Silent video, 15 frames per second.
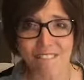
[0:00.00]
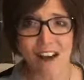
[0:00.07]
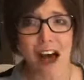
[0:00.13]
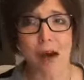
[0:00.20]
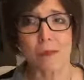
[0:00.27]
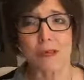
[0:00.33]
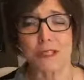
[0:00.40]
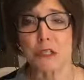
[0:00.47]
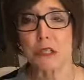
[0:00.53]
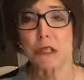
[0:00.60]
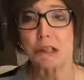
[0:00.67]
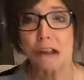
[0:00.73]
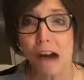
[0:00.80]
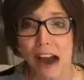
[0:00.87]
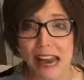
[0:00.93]
I was
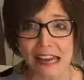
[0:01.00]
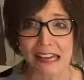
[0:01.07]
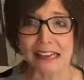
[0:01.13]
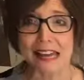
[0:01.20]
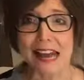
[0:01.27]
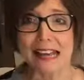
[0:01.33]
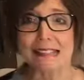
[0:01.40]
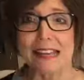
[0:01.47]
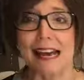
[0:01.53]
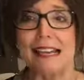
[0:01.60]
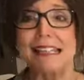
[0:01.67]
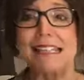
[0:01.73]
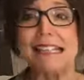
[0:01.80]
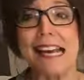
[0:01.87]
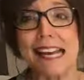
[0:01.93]
crying as I
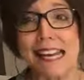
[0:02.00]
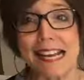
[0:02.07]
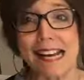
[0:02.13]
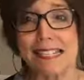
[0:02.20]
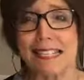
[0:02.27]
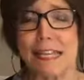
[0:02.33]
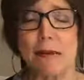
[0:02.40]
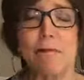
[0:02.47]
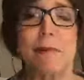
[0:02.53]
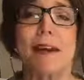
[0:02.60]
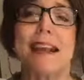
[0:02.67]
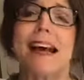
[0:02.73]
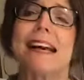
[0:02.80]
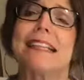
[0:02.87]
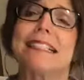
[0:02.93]
did it, but
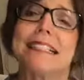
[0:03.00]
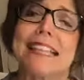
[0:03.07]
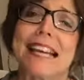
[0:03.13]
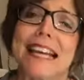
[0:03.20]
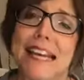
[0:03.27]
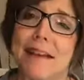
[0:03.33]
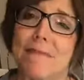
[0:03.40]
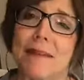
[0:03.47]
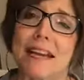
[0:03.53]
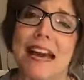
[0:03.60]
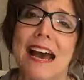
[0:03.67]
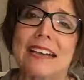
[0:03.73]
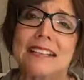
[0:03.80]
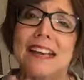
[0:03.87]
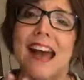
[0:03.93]
I did it
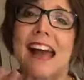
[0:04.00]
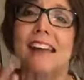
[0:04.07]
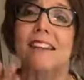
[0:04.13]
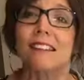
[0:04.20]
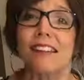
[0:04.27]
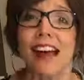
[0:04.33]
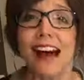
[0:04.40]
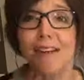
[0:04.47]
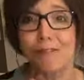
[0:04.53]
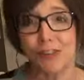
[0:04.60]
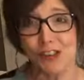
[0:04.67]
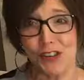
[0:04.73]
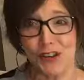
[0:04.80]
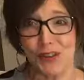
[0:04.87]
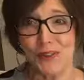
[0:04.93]
because I love
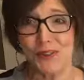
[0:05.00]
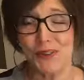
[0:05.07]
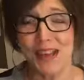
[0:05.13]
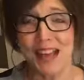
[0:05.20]
you